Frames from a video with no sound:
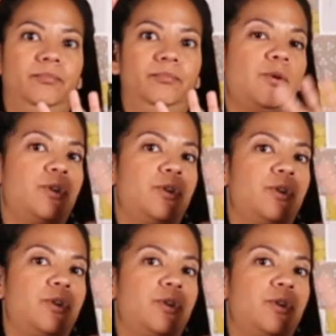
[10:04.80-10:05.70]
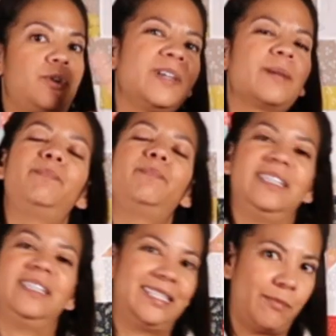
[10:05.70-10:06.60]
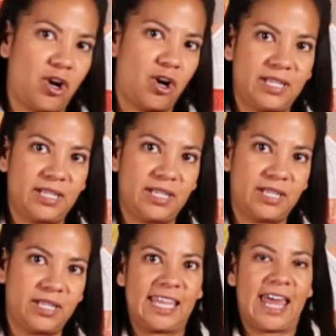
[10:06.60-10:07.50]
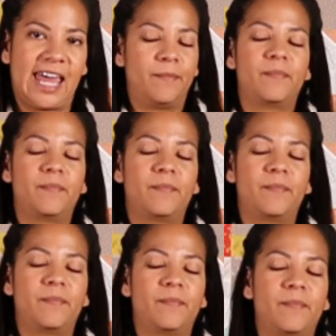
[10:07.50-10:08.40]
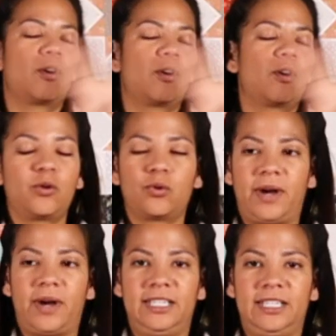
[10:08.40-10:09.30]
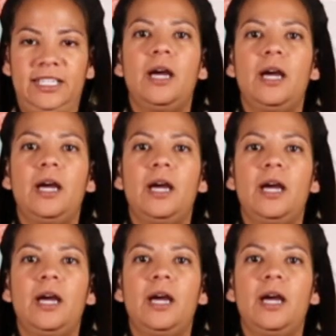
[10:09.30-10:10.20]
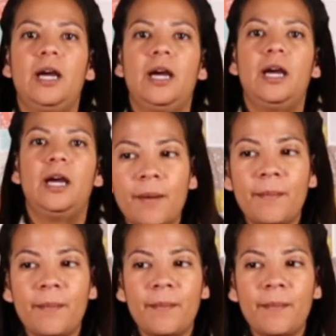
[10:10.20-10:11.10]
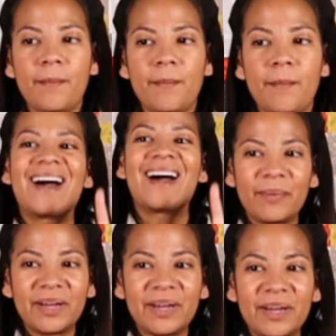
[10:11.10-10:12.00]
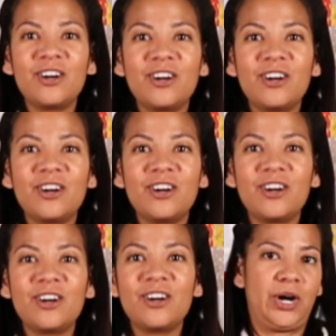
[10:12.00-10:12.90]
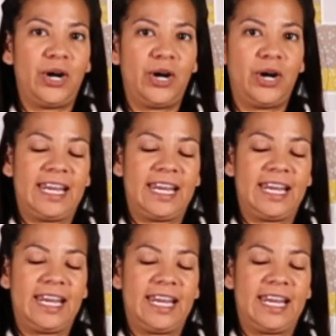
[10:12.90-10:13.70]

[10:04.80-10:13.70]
There's also business seminars and things like that. Great. What I learned about what's coming, though, is super exciting.